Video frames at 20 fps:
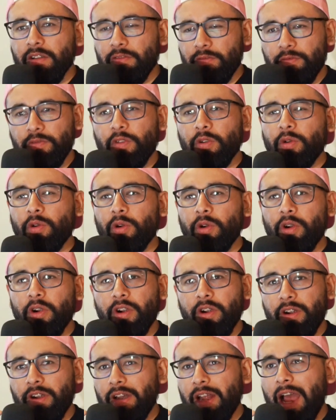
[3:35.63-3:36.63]

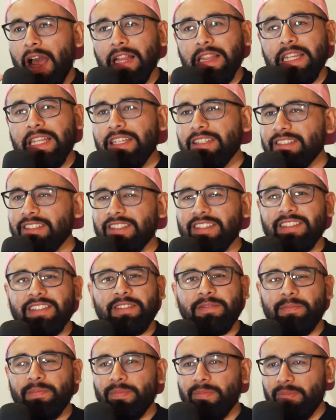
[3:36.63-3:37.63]
for at
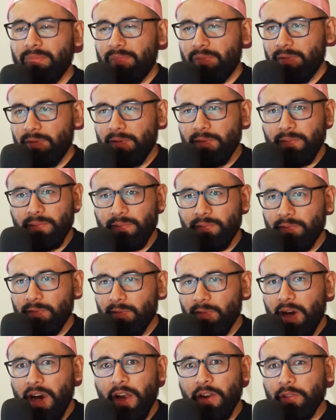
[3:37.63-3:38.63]
least
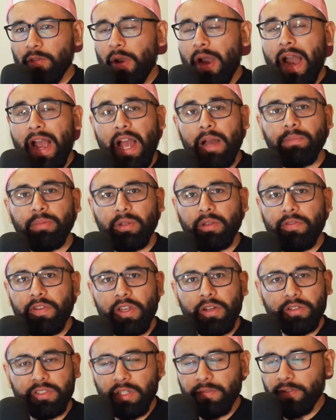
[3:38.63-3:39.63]
I don't know, a couple of
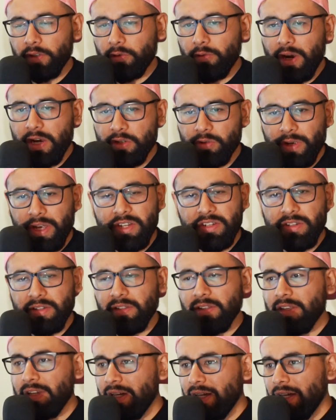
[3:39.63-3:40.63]
years after
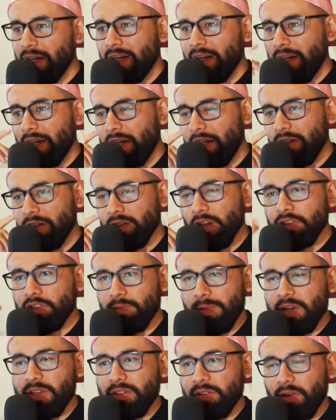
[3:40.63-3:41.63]
graduation, And not
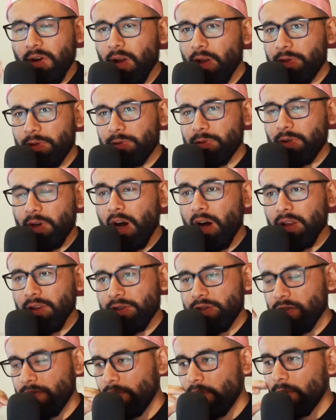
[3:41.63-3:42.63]
to mention all through
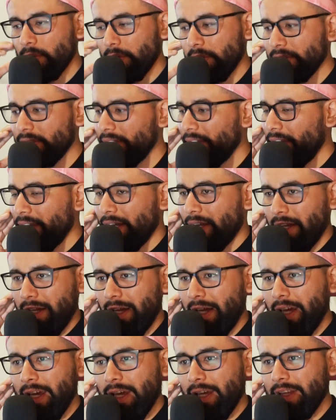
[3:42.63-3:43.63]
college, of course,
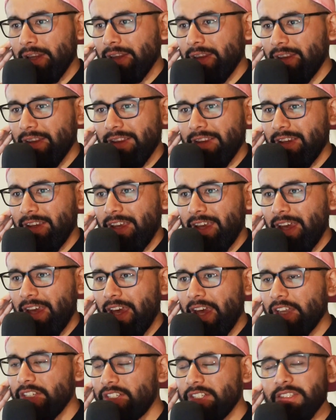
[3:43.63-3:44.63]
and
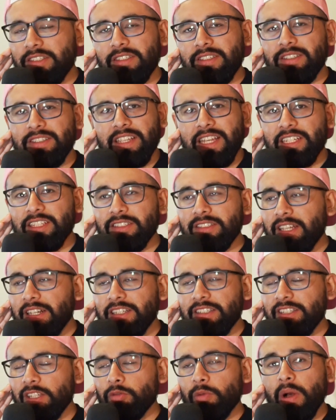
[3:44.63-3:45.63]
it just it just
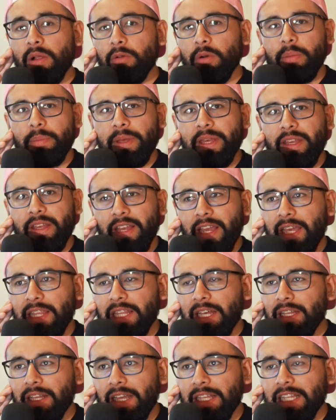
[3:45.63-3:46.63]
didn't sit well with me
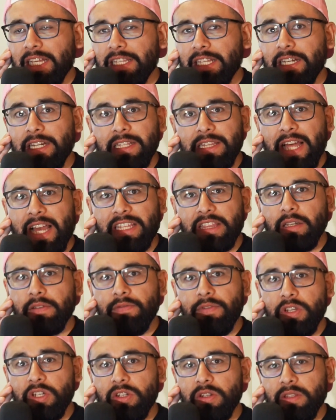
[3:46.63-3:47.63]
and I, and I didn't like the
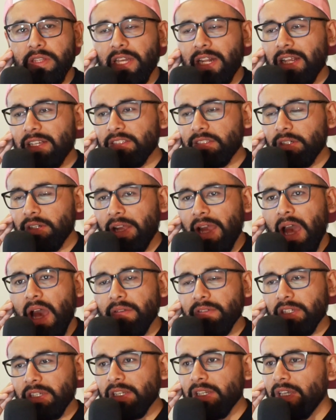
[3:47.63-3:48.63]
vision that I started
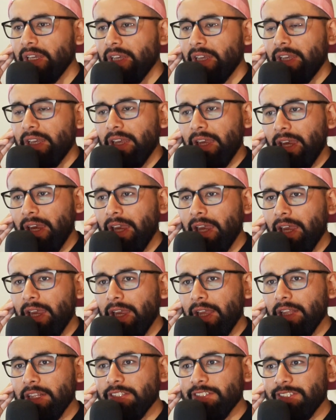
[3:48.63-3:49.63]
having
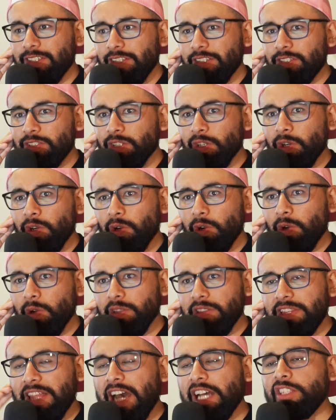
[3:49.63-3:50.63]
and
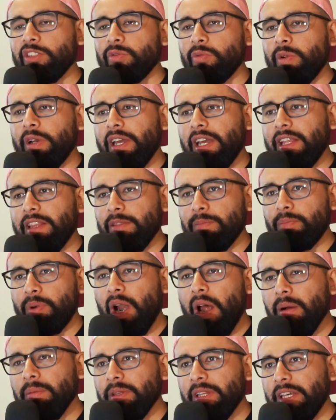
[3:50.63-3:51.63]
so that's when
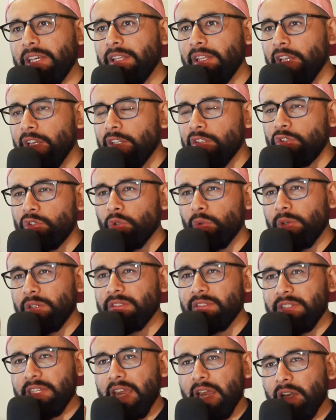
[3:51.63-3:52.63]
probably
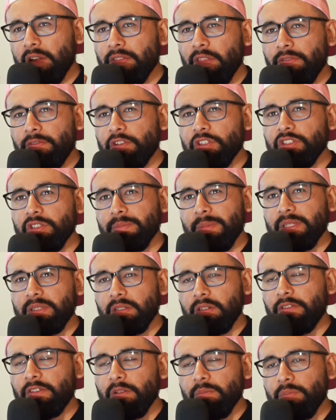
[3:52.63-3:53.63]
towards the end of the first
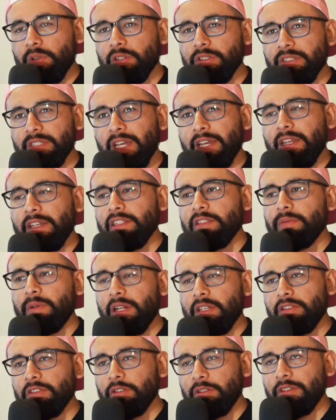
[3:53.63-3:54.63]
semester of computer science
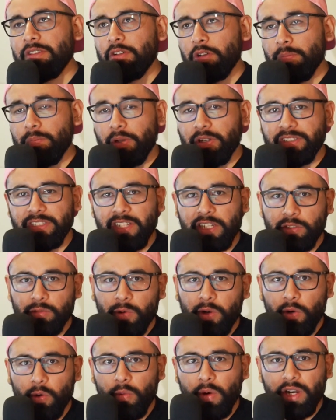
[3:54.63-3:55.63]
when I took computer science
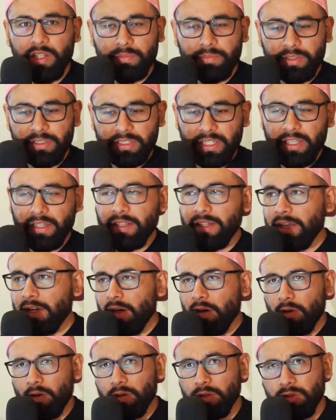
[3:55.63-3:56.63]
101 per se
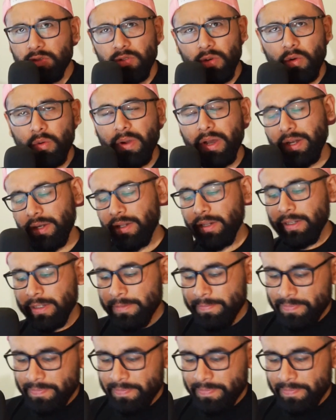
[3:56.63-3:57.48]
or 201